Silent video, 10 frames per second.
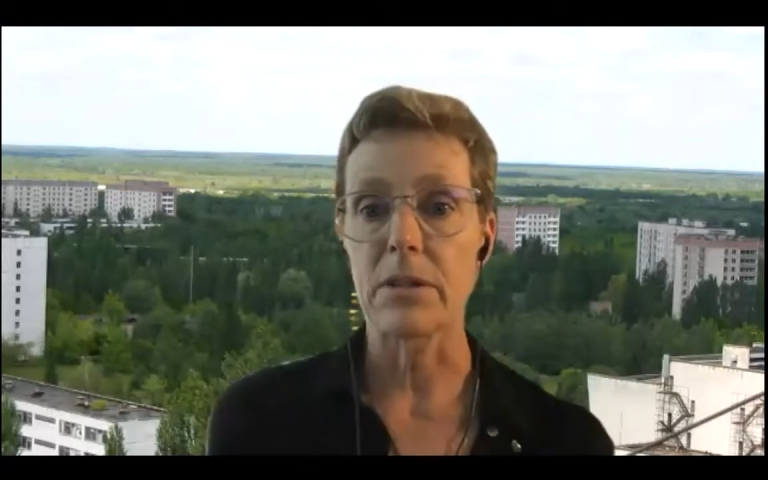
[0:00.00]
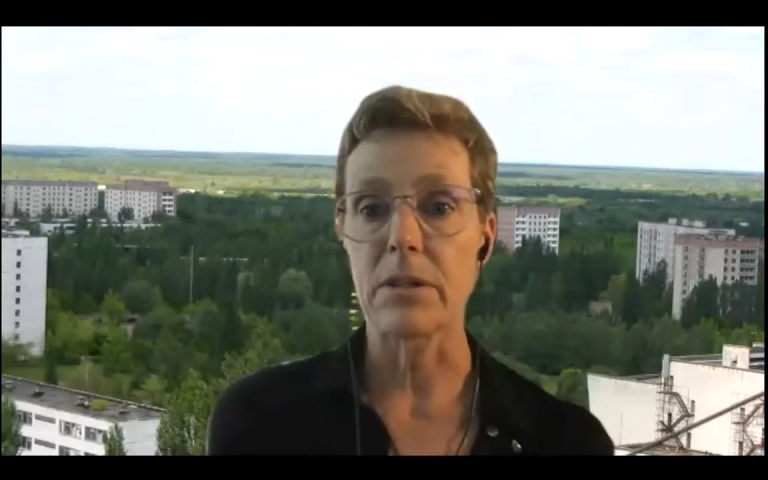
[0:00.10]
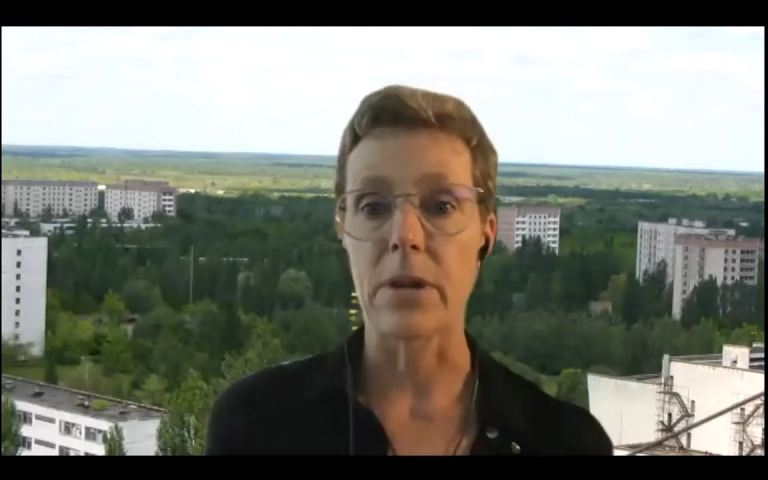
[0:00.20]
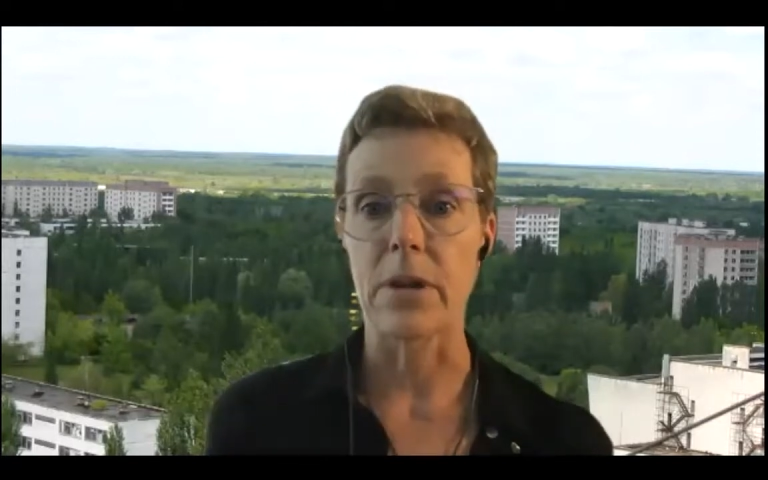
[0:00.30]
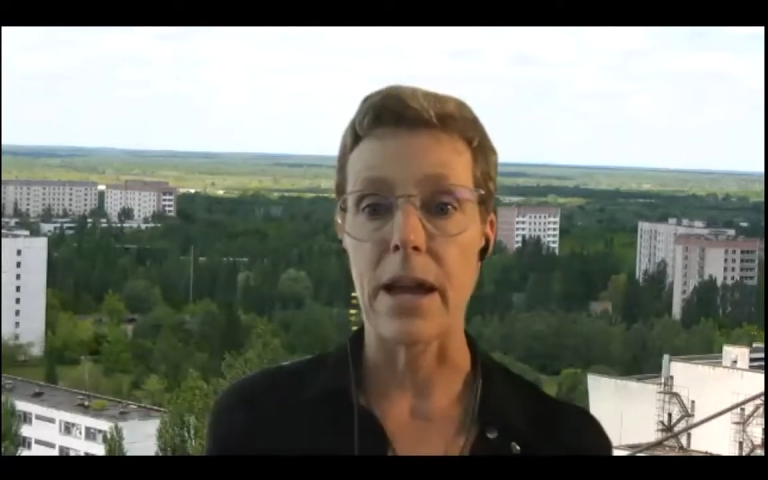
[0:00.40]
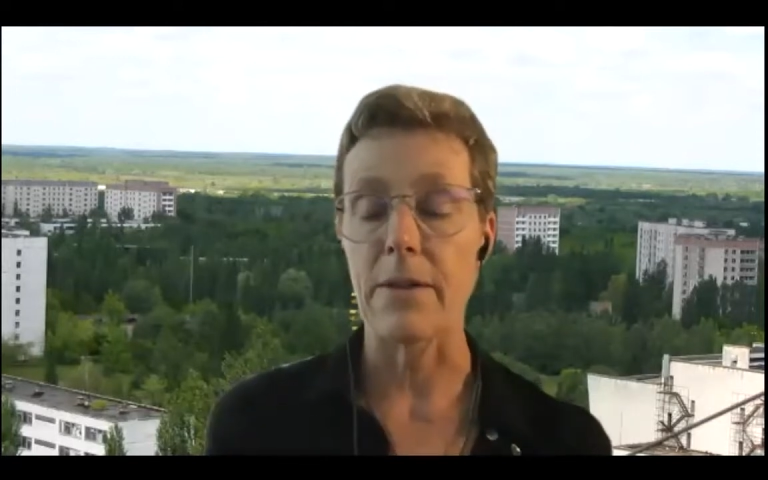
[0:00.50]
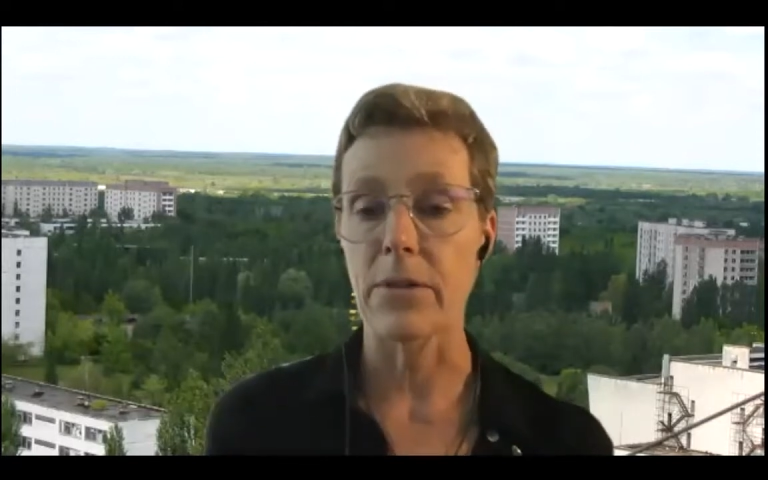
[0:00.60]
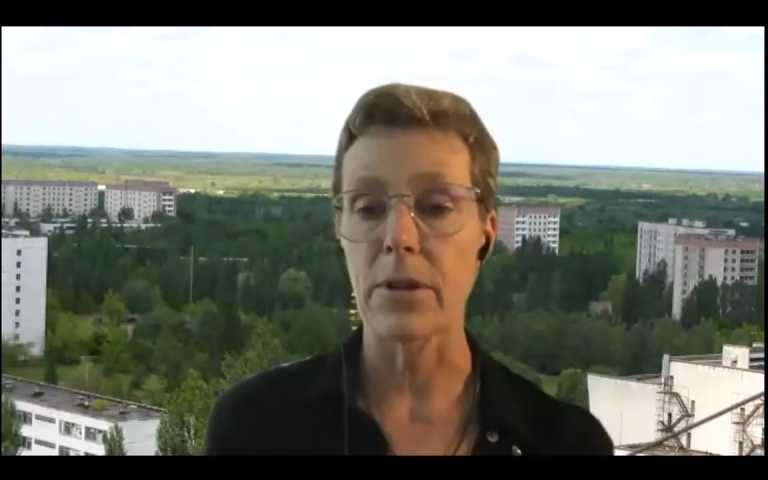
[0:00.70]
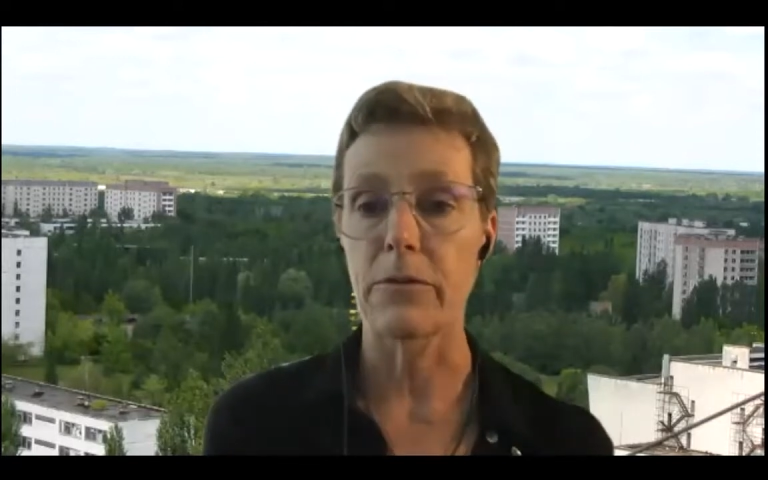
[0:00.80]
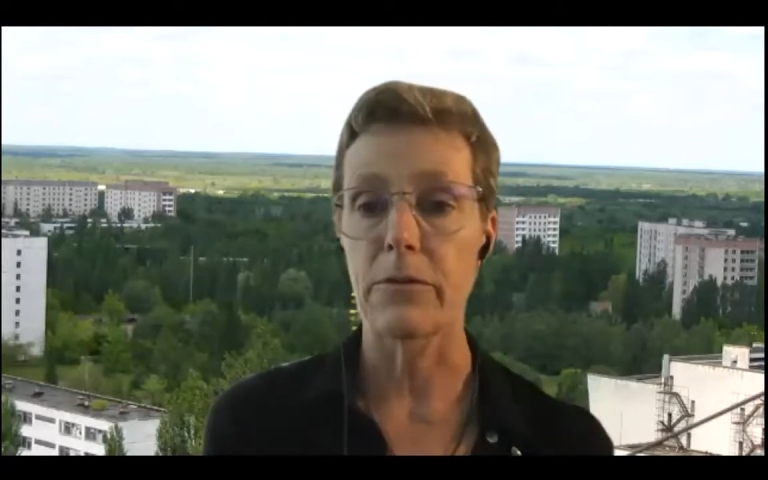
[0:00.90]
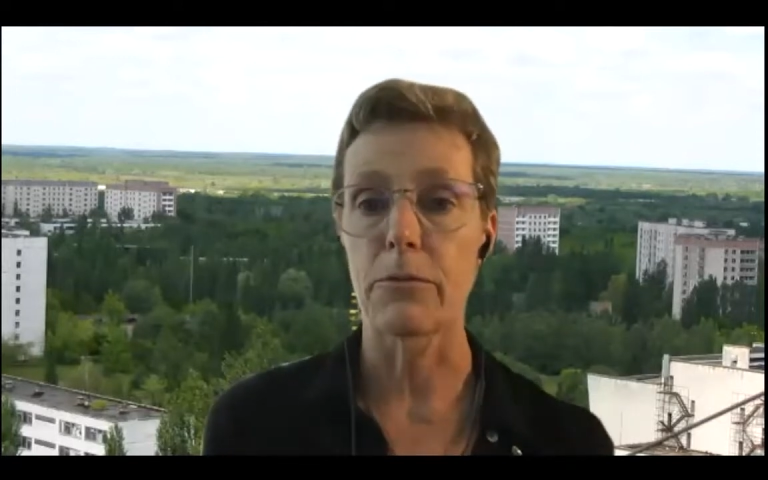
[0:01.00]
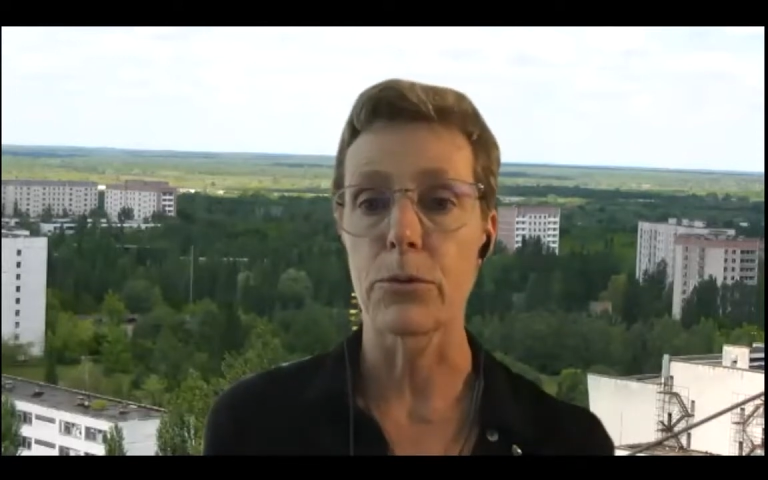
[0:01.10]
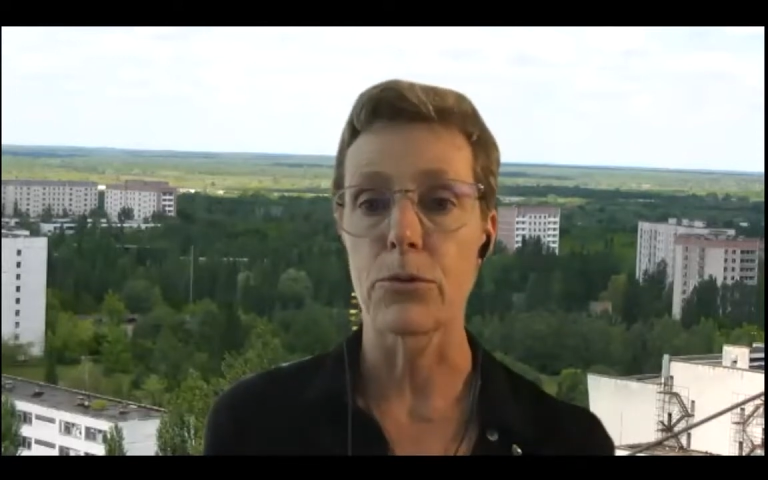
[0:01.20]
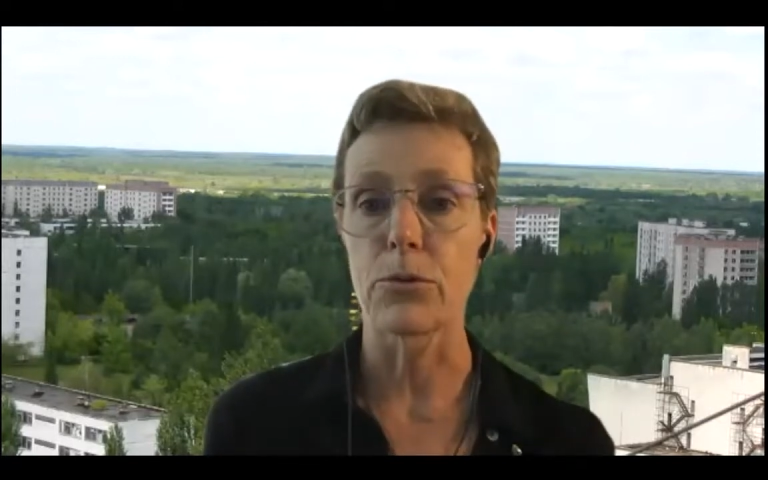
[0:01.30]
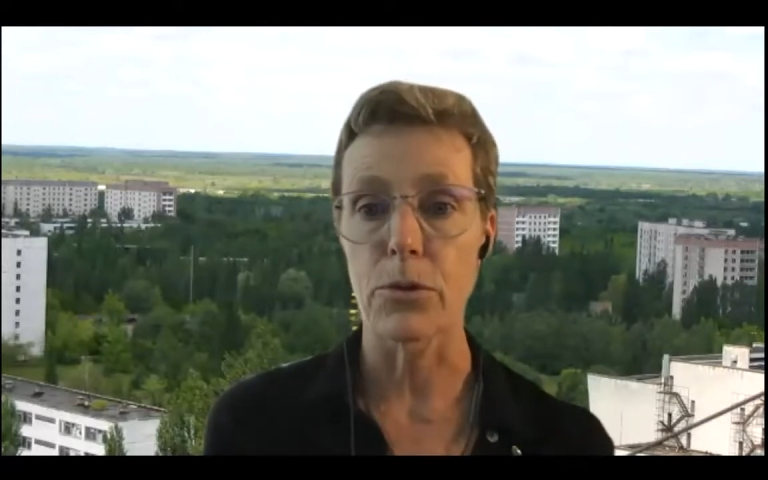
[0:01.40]
the half-life of
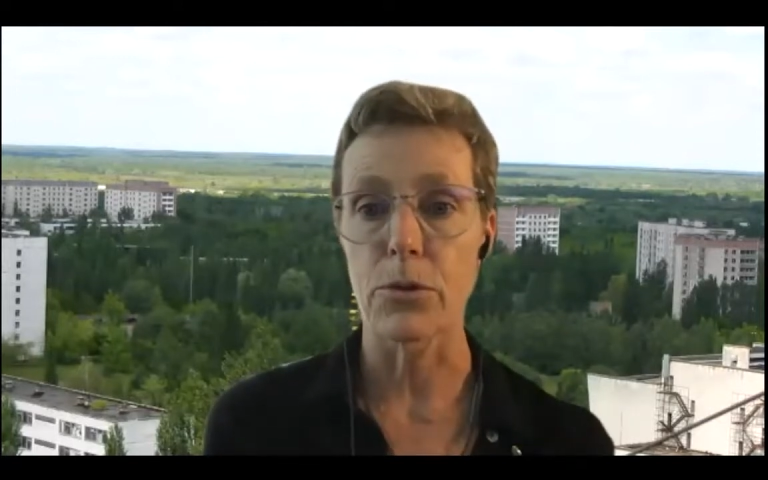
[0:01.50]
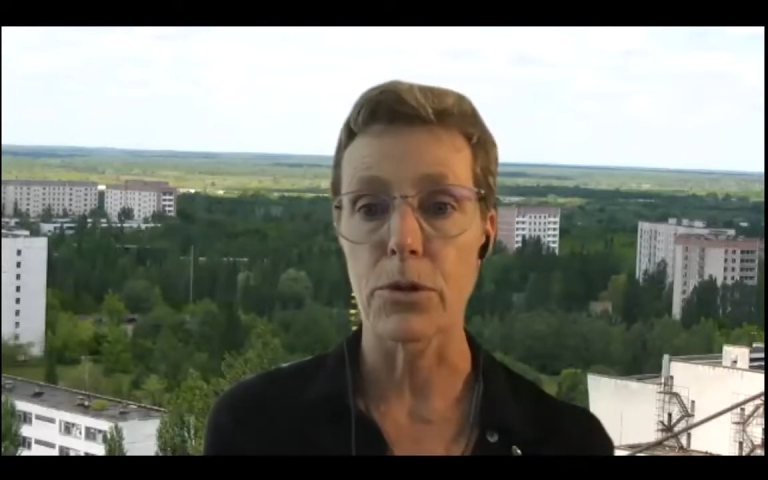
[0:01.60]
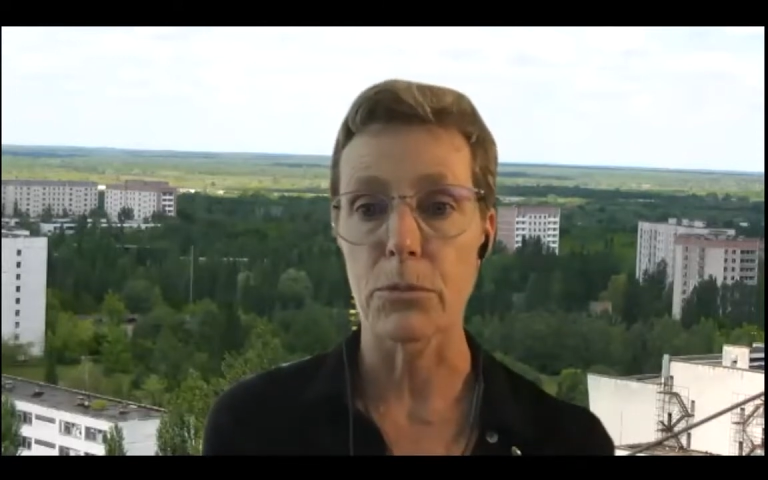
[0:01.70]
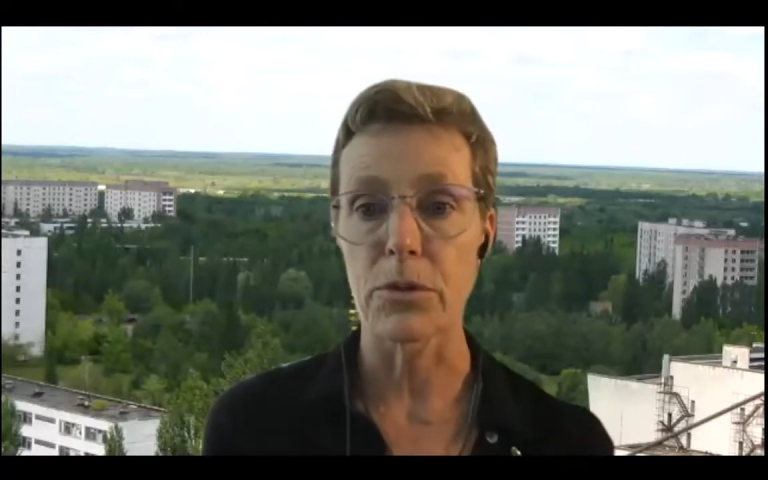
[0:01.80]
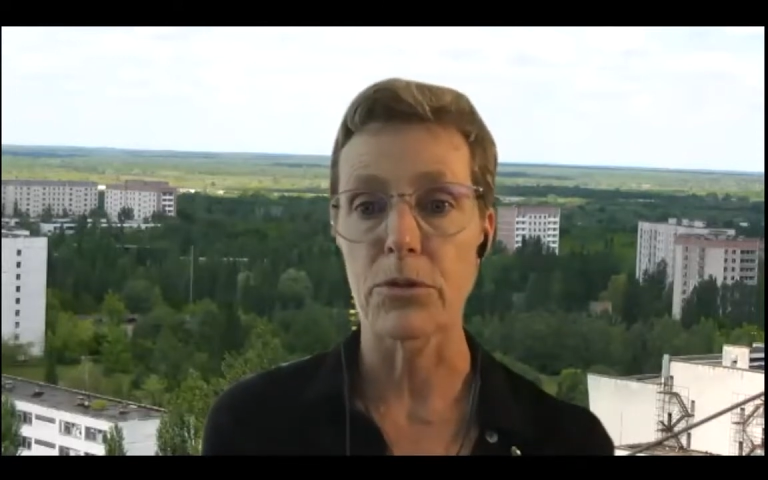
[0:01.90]
plutonium is